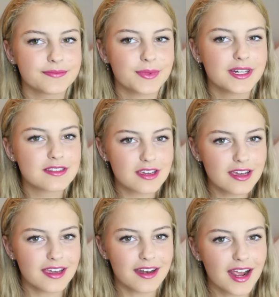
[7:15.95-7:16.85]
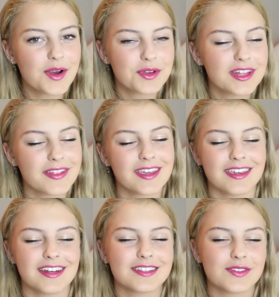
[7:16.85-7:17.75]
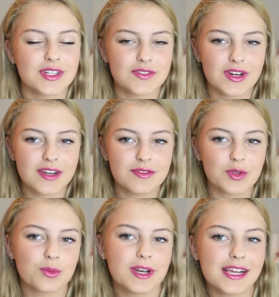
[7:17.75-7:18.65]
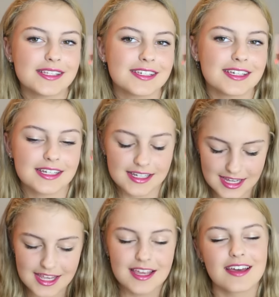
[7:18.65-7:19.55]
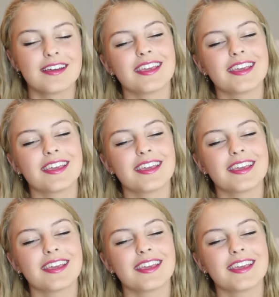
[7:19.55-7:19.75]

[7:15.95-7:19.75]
But it's good. I really like it. It's, it's very voluminizing and